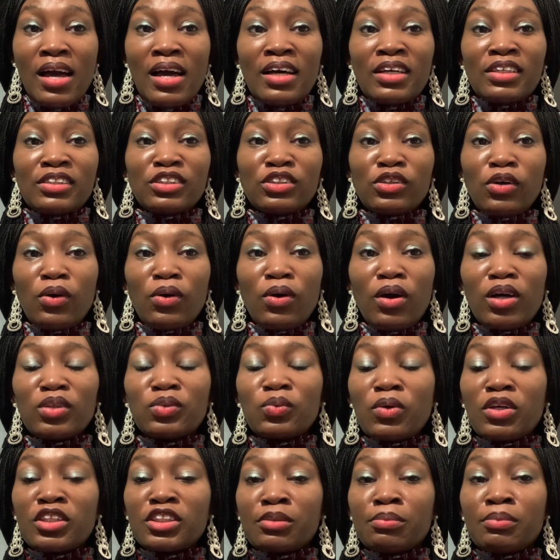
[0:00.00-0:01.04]
So God
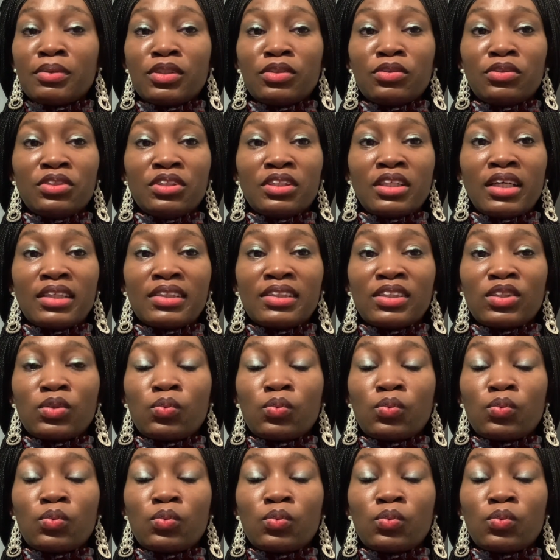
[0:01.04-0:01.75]
wants me to share this